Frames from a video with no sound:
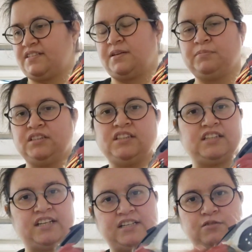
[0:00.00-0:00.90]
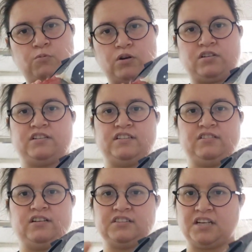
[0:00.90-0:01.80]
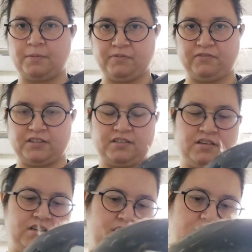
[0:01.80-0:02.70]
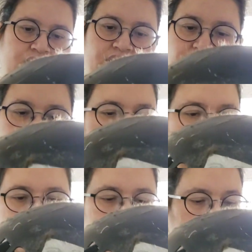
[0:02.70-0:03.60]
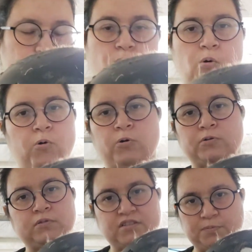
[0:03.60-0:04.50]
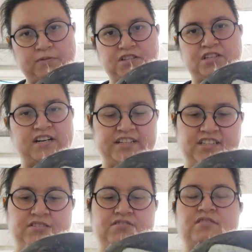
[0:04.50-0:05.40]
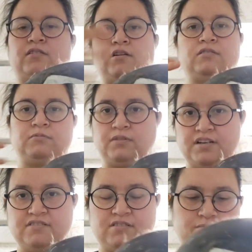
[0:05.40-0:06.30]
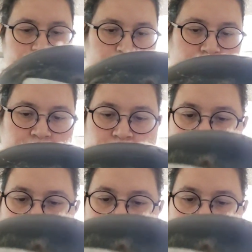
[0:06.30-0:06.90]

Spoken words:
by something, and then I could work with it on top of it. And then I'll get more inspiration ideas along the run to